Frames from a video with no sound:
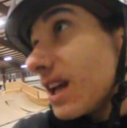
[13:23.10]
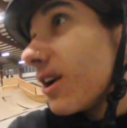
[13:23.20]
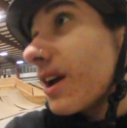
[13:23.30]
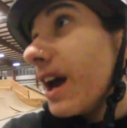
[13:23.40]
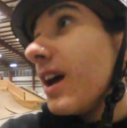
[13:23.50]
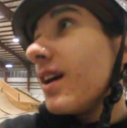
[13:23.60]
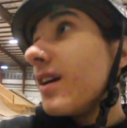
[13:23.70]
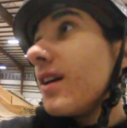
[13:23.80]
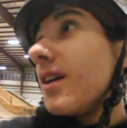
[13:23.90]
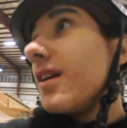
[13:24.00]
Is that okay?
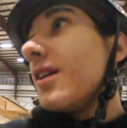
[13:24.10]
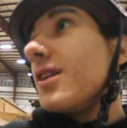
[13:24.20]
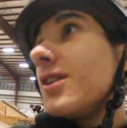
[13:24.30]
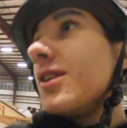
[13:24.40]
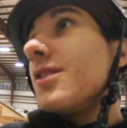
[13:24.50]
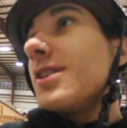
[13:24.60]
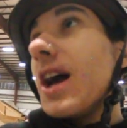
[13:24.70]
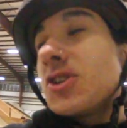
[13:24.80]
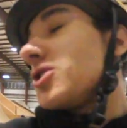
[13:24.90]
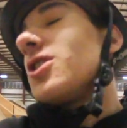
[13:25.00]
By yourself?
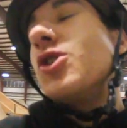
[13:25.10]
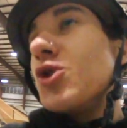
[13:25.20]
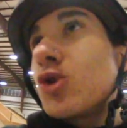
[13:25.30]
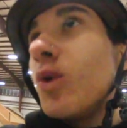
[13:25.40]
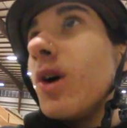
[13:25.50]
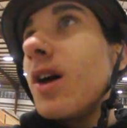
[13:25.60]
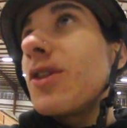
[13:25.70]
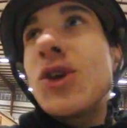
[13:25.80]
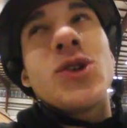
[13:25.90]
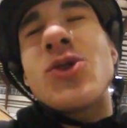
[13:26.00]
Yeah, just the usual.
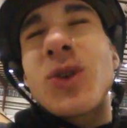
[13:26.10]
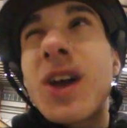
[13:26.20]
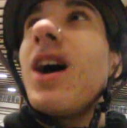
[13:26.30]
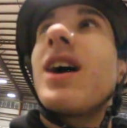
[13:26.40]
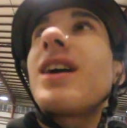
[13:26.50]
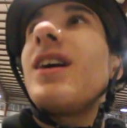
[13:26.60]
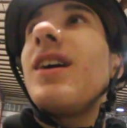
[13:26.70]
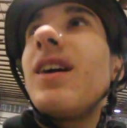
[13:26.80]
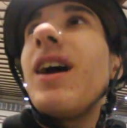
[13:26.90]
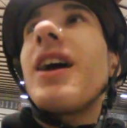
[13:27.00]
The usual talk.
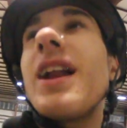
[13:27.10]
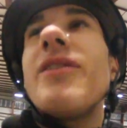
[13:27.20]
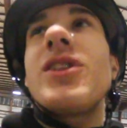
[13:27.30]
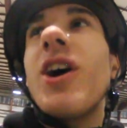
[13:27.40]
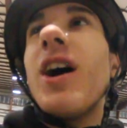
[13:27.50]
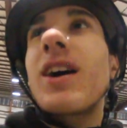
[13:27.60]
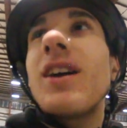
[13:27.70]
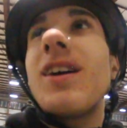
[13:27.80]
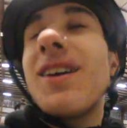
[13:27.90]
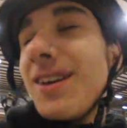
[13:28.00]
I gotta have a talk. The
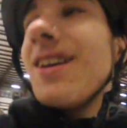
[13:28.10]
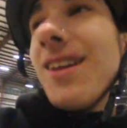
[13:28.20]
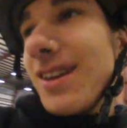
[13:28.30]
usual talk.